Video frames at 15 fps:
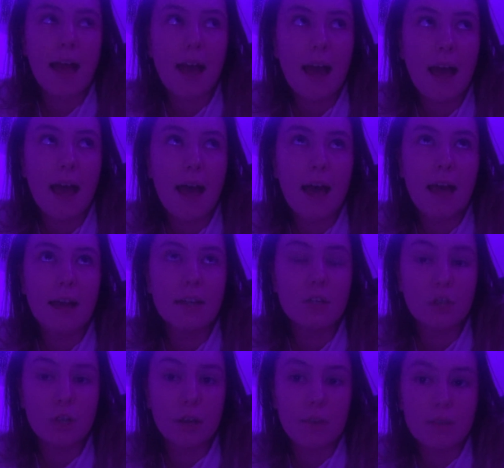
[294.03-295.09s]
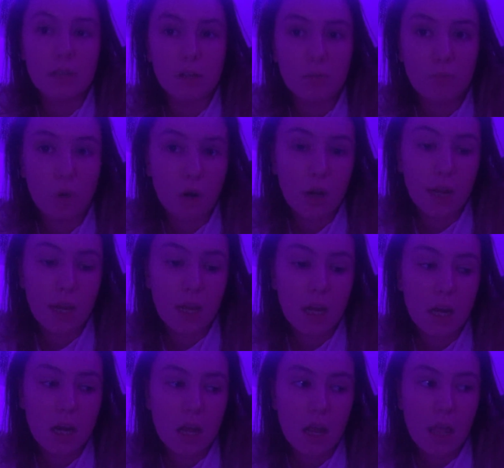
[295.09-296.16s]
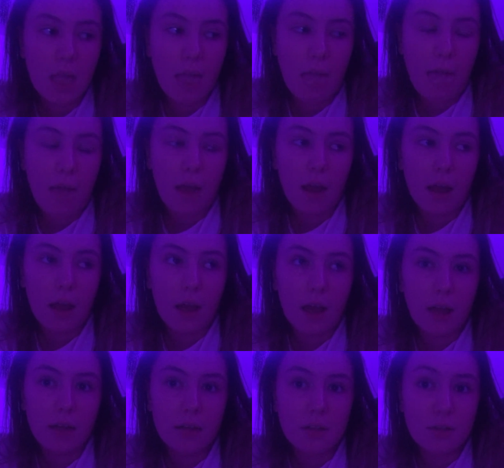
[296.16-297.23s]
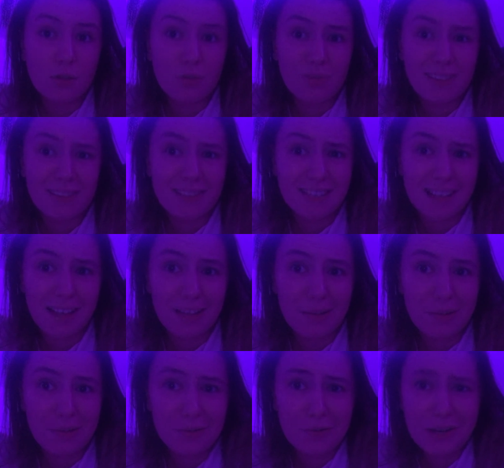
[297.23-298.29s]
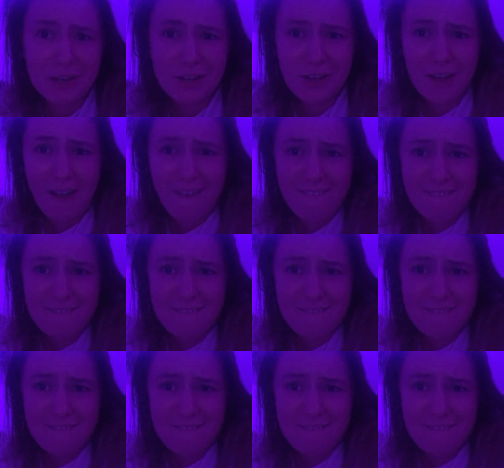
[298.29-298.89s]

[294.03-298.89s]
and do it every single morning, and so that's exactly what I'm gonna do.